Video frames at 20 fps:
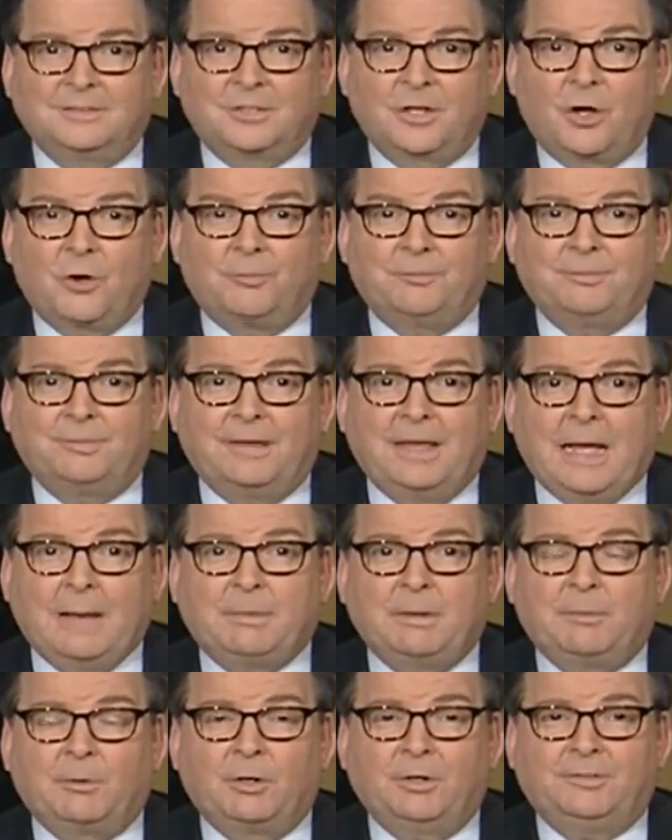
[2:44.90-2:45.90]
So,
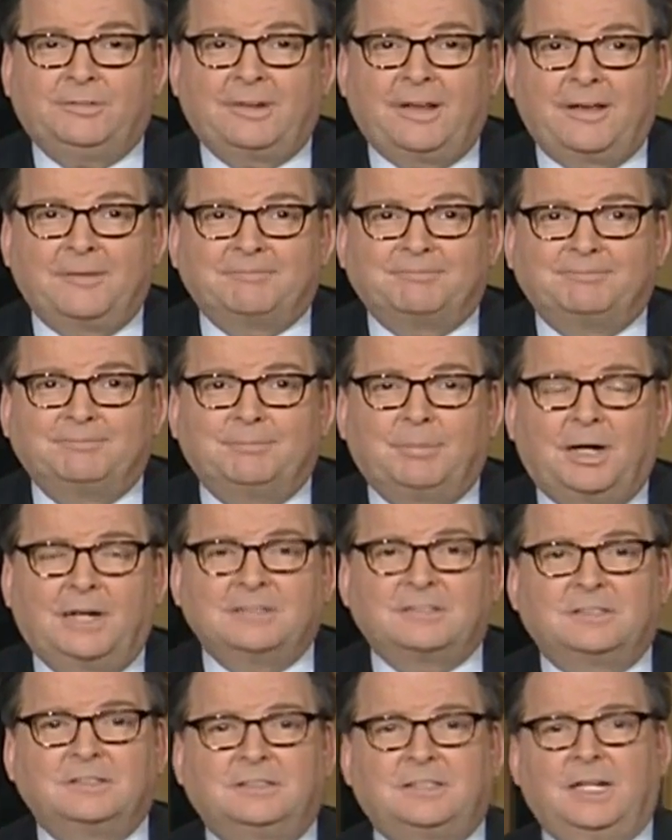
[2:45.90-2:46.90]
happy birthday.
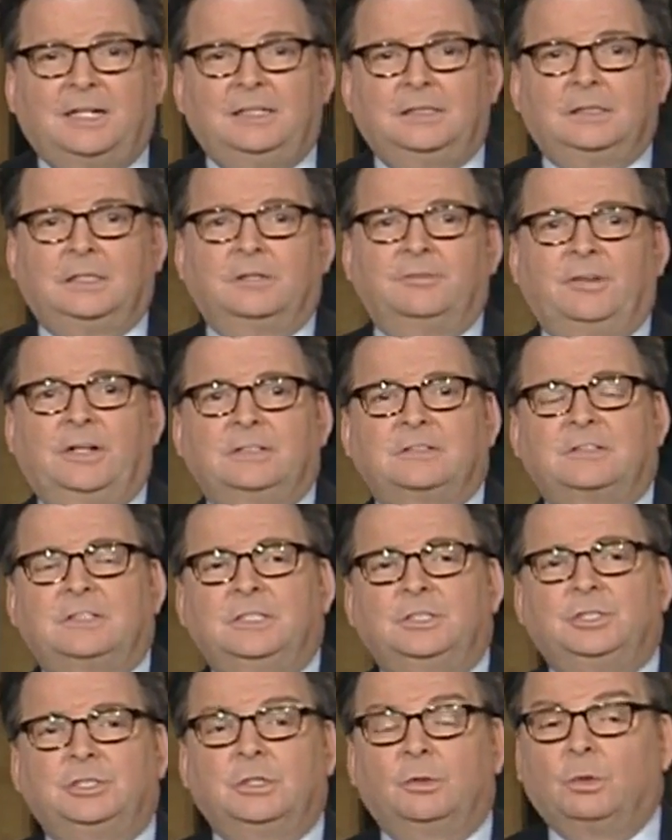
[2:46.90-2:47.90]
Bicentennial events
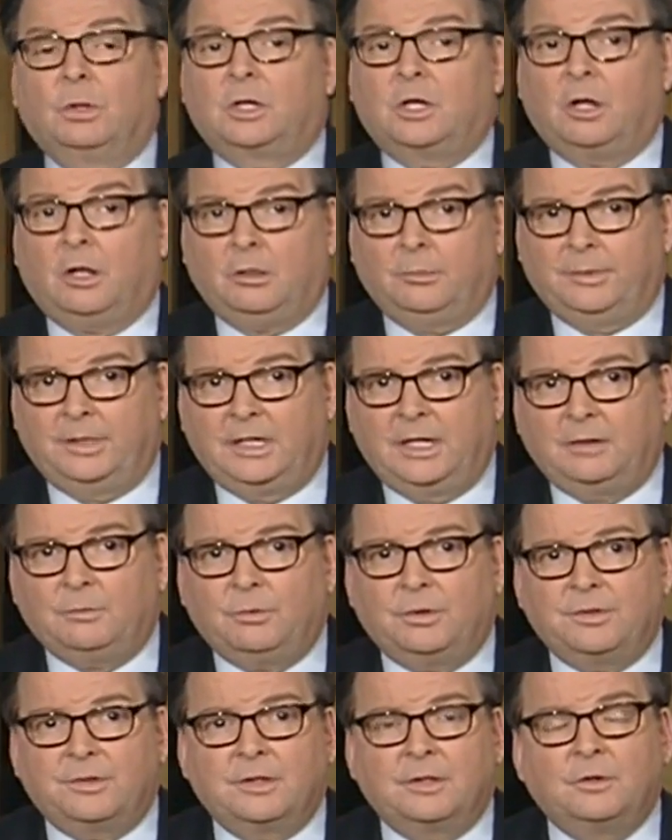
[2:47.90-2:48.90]
this year will
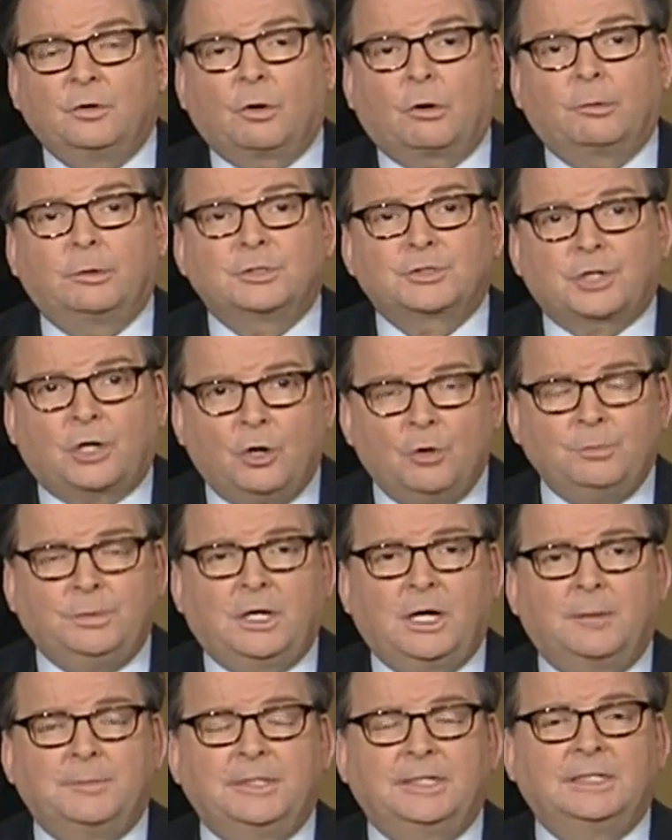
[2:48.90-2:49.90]
culminate with the Norwich
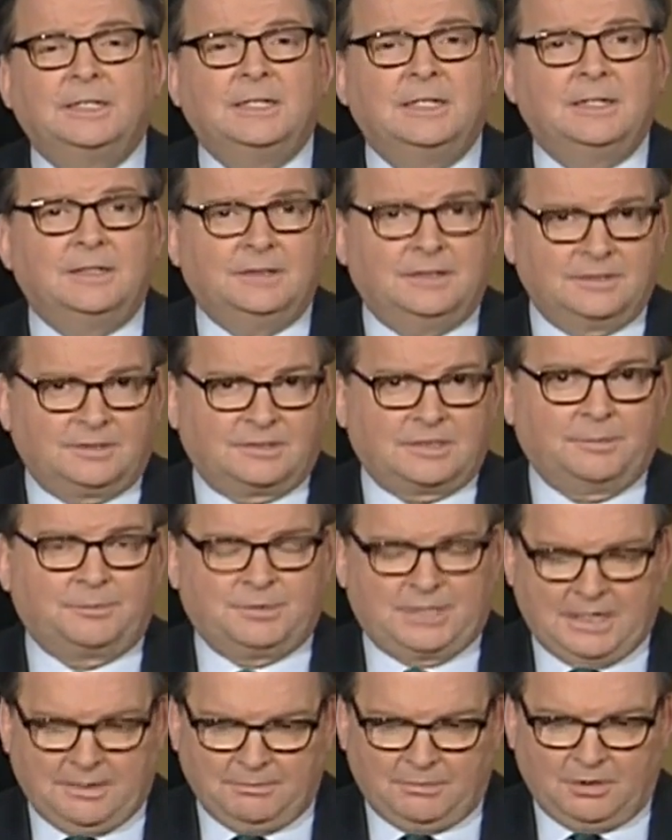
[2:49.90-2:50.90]
Homecoming this
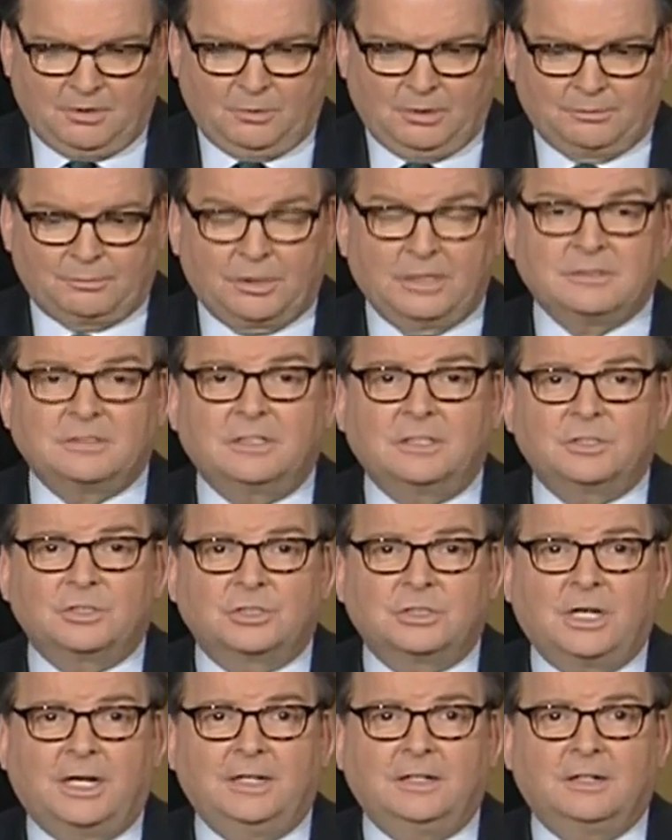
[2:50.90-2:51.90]
September, when
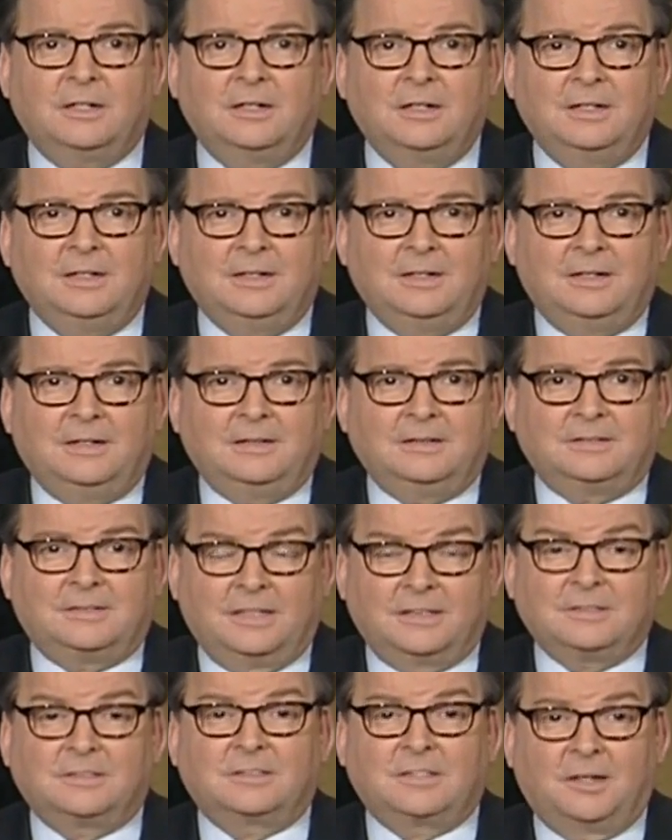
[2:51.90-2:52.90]
President Schneider
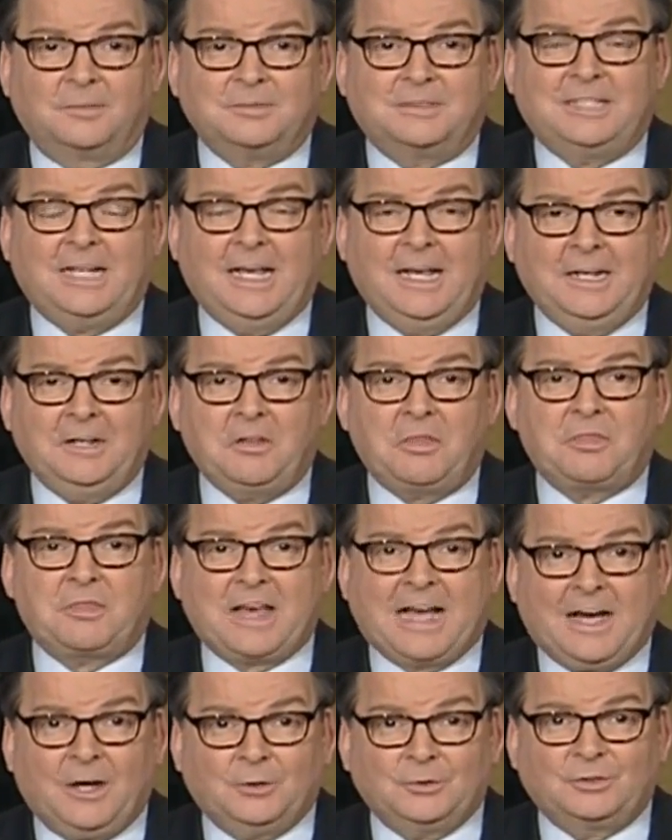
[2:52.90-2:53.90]
says some ten
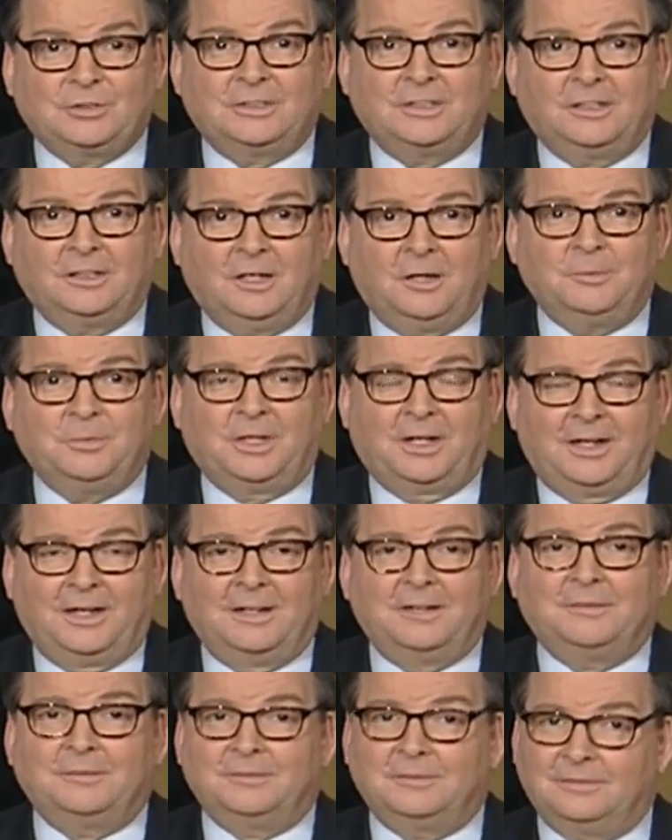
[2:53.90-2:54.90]
thousand
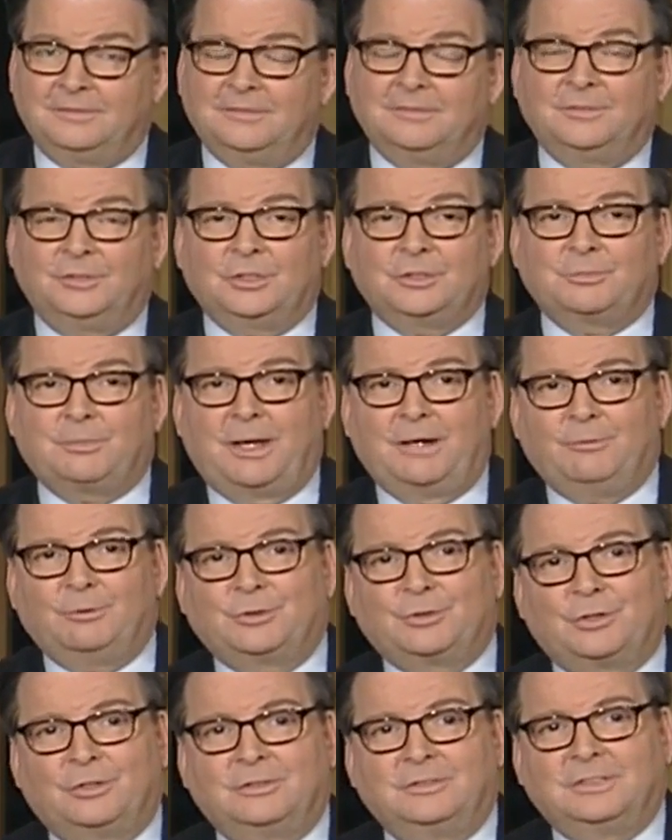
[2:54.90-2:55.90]
alumni just
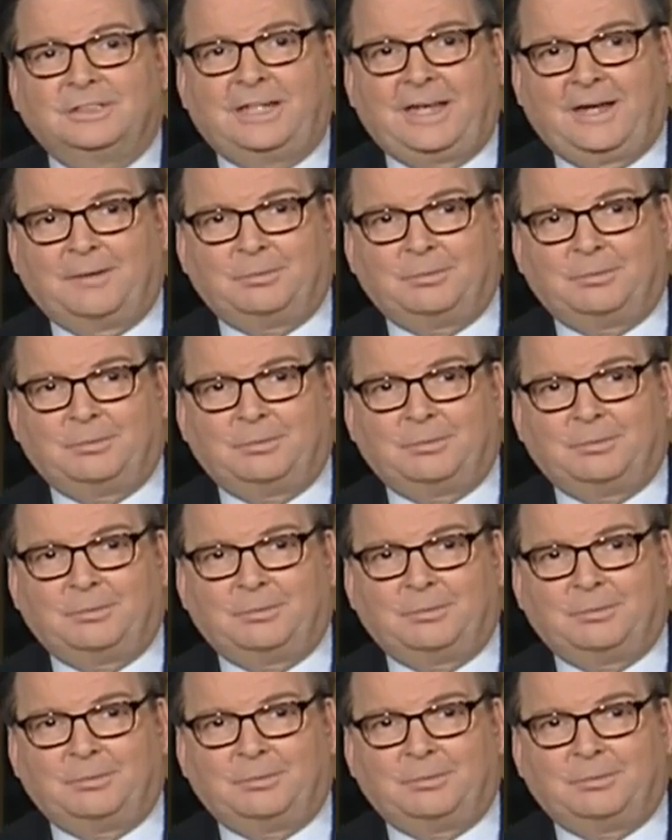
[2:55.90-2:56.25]
might return to